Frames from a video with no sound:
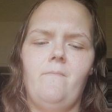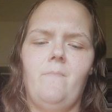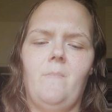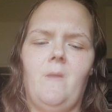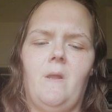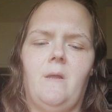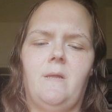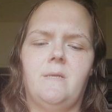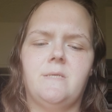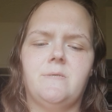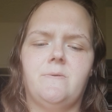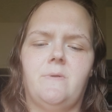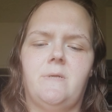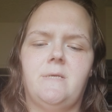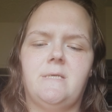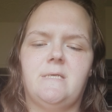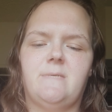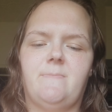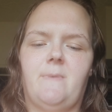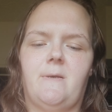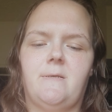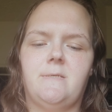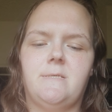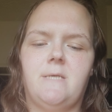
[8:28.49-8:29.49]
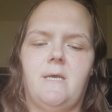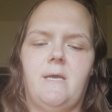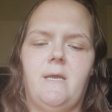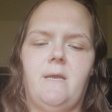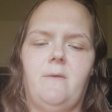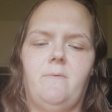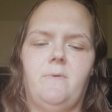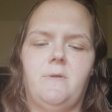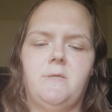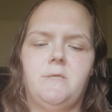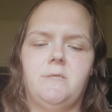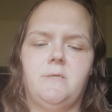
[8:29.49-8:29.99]
That's what it smells like,
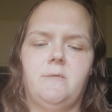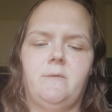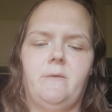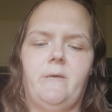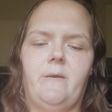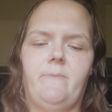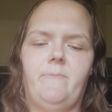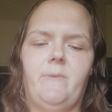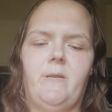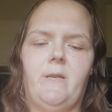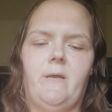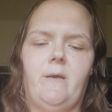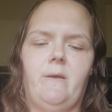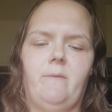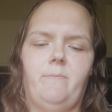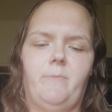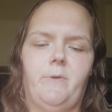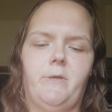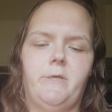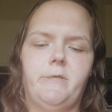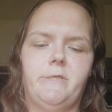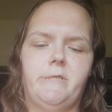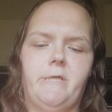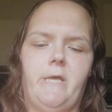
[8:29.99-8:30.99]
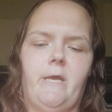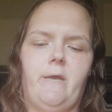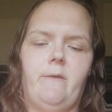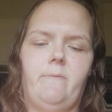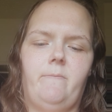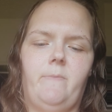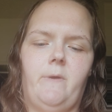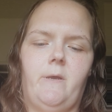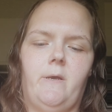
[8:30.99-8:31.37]
which, I mean, I appreciate,